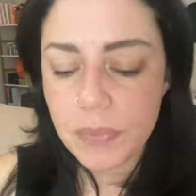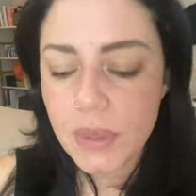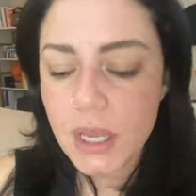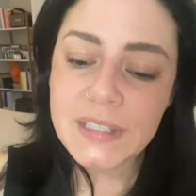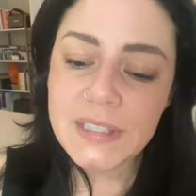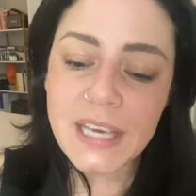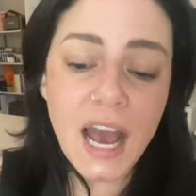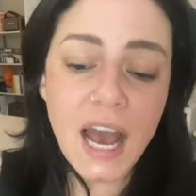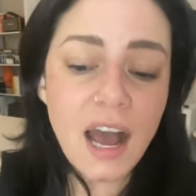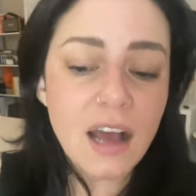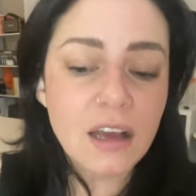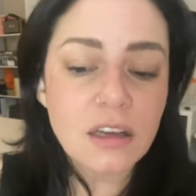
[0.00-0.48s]

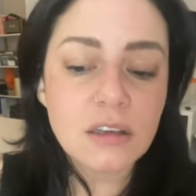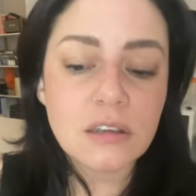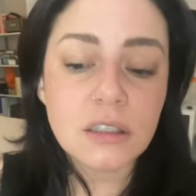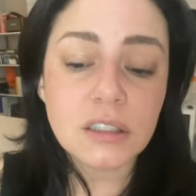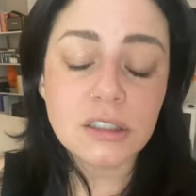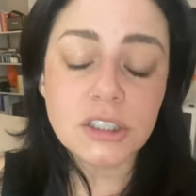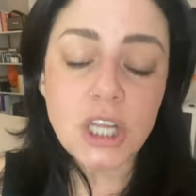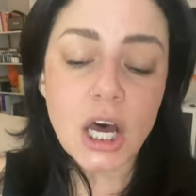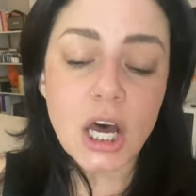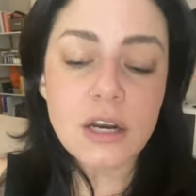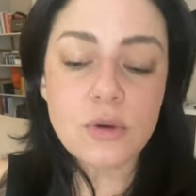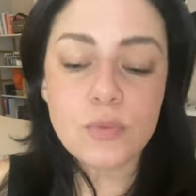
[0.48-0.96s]
Yeah, a
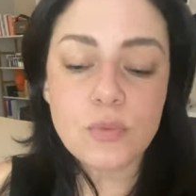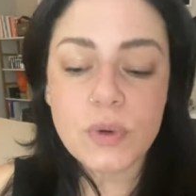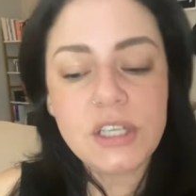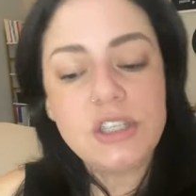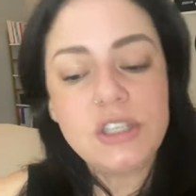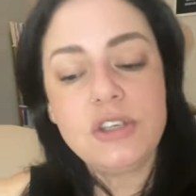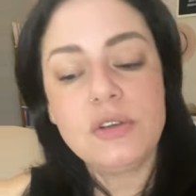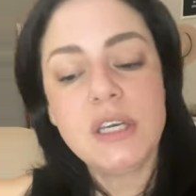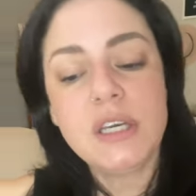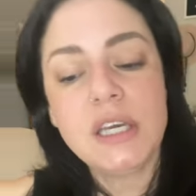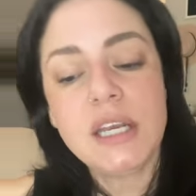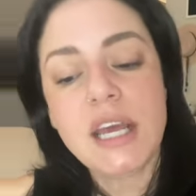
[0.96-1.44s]
lot of ways you
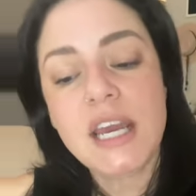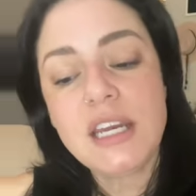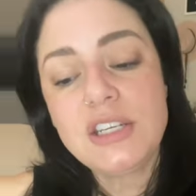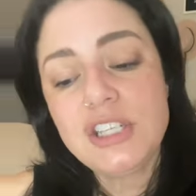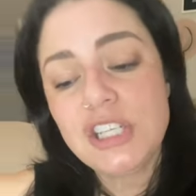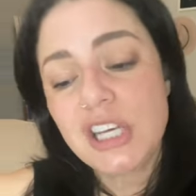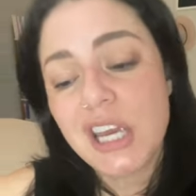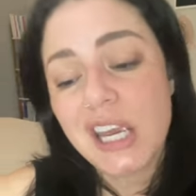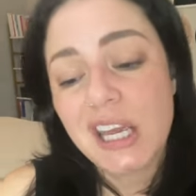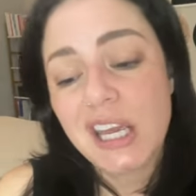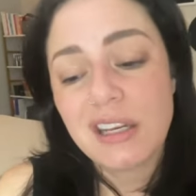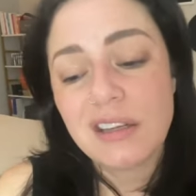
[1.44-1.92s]
can get
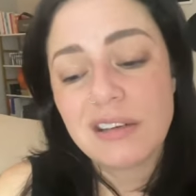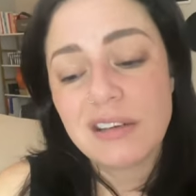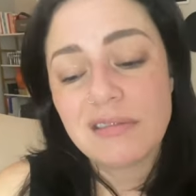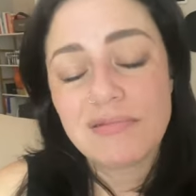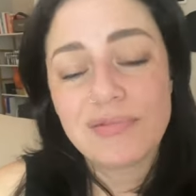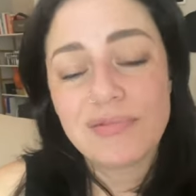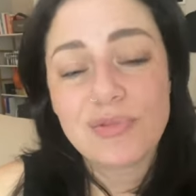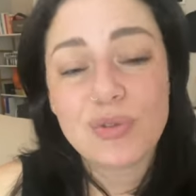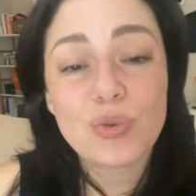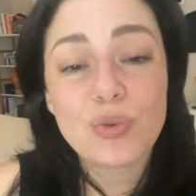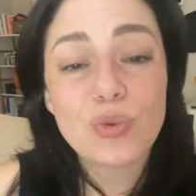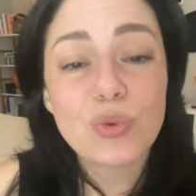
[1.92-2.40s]
educated.
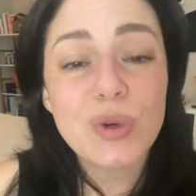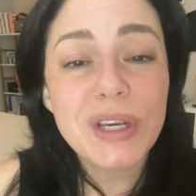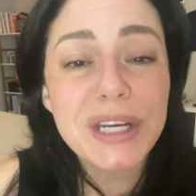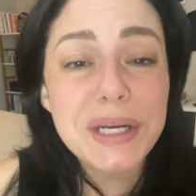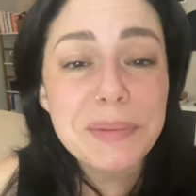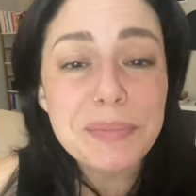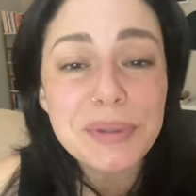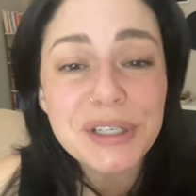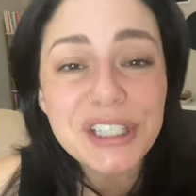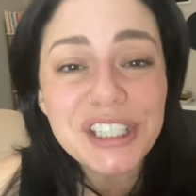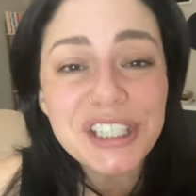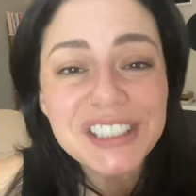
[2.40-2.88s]
Read a
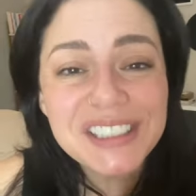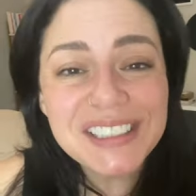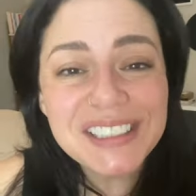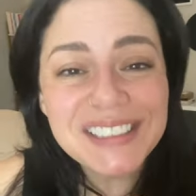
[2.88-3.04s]
book.